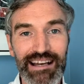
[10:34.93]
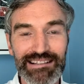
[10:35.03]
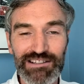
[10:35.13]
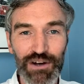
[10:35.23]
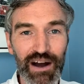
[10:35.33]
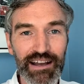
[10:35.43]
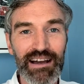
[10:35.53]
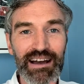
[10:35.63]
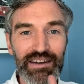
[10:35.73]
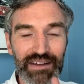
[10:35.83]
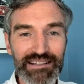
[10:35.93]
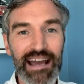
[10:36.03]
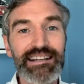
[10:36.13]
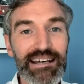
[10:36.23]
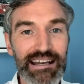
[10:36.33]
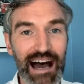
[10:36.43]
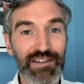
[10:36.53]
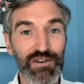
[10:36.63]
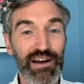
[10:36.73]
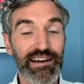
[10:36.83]
It's doing the data
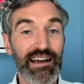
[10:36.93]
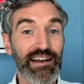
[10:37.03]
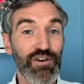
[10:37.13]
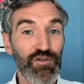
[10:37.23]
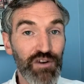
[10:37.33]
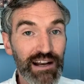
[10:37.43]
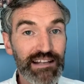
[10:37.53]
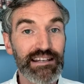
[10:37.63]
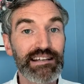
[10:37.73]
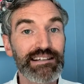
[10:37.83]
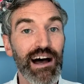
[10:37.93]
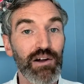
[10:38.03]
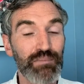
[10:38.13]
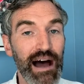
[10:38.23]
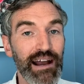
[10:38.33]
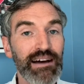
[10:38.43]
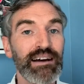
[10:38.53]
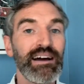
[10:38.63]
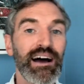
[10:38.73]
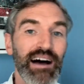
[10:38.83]
gathering in a really detailed manner,
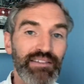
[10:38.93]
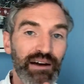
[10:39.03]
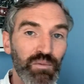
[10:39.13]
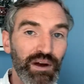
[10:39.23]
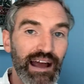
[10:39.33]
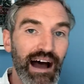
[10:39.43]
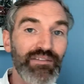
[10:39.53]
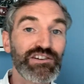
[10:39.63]
and then we have